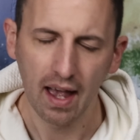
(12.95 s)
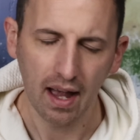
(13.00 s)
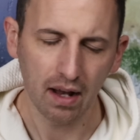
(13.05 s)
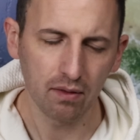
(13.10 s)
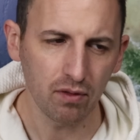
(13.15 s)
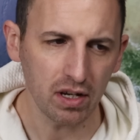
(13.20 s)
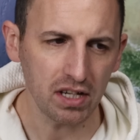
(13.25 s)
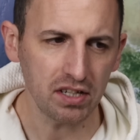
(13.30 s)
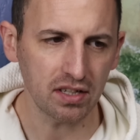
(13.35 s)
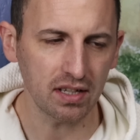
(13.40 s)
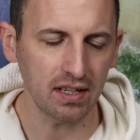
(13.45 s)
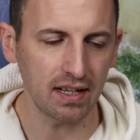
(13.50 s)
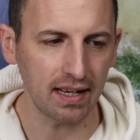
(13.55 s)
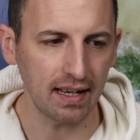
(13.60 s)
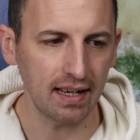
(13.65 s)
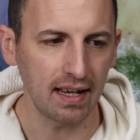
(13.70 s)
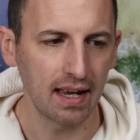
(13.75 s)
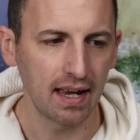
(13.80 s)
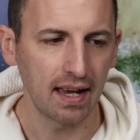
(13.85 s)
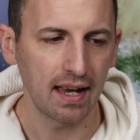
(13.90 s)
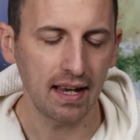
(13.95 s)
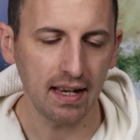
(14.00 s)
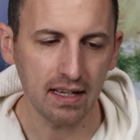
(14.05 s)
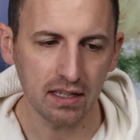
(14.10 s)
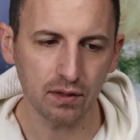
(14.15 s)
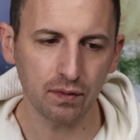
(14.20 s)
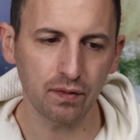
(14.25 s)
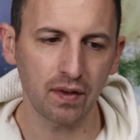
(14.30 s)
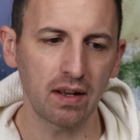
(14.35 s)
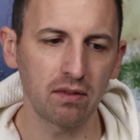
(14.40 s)
And recently
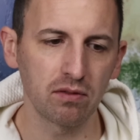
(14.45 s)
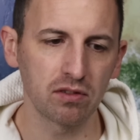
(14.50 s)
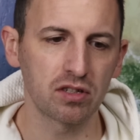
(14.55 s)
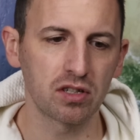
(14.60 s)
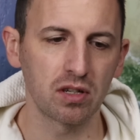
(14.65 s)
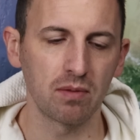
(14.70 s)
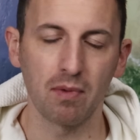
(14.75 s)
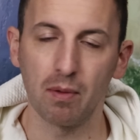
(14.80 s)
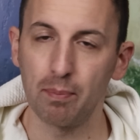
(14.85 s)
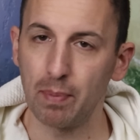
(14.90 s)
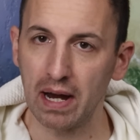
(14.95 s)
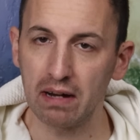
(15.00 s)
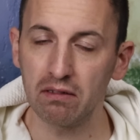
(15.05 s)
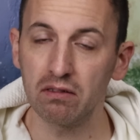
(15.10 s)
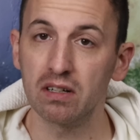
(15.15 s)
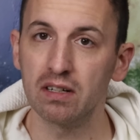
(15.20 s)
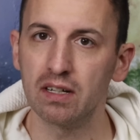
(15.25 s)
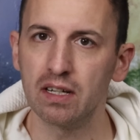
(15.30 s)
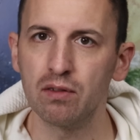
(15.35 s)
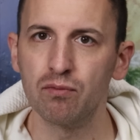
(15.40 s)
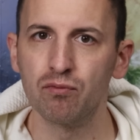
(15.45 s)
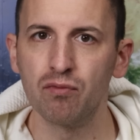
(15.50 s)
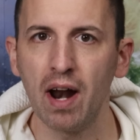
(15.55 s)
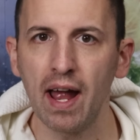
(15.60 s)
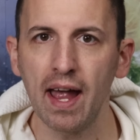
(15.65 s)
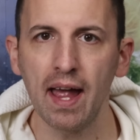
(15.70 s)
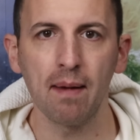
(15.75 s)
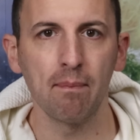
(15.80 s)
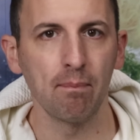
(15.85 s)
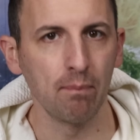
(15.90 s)
he's found some apparently
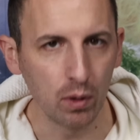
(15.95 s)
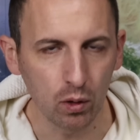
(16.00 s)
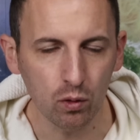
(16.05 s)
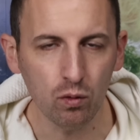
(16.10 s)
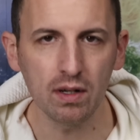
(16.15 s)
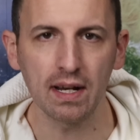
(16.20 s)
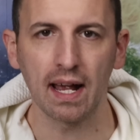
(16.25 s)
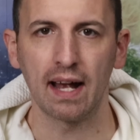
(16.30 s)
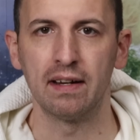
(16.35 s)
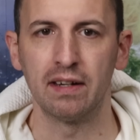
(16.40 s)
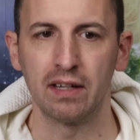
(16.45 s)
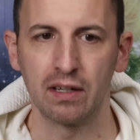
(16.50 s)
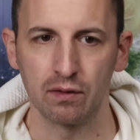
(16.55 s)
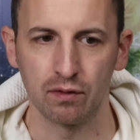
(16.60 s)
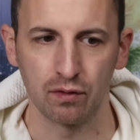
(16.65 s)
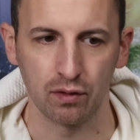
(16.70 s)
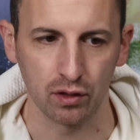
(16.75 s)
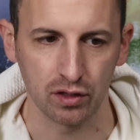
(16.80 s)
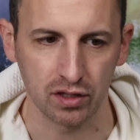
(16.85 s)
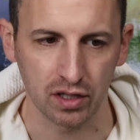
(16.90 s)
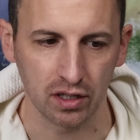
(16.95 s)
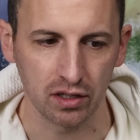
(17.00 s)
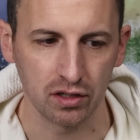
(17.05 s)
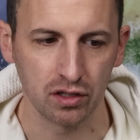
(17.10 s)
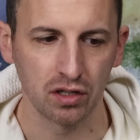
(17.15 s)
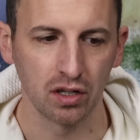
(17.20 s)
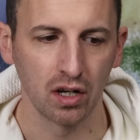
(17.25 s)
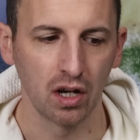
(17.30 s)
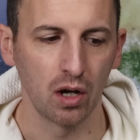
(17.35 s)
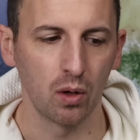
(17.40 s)
rare moon landing
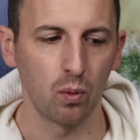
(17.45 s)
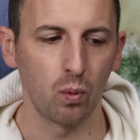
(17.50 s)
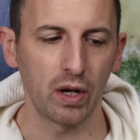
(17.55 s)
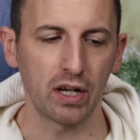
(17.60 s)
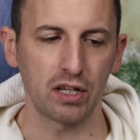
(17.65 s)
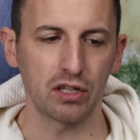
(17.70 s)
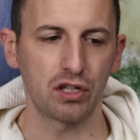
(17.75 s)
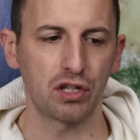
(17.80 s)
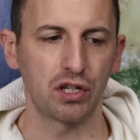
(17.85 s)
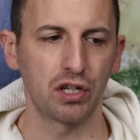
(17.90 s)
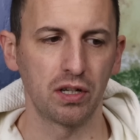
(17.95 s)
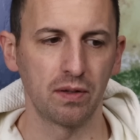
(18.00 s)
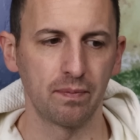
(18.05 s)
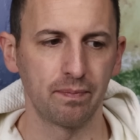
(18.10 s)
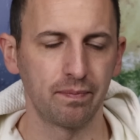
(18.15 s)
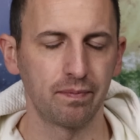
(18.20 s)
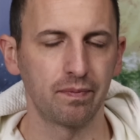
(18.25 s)
footage which,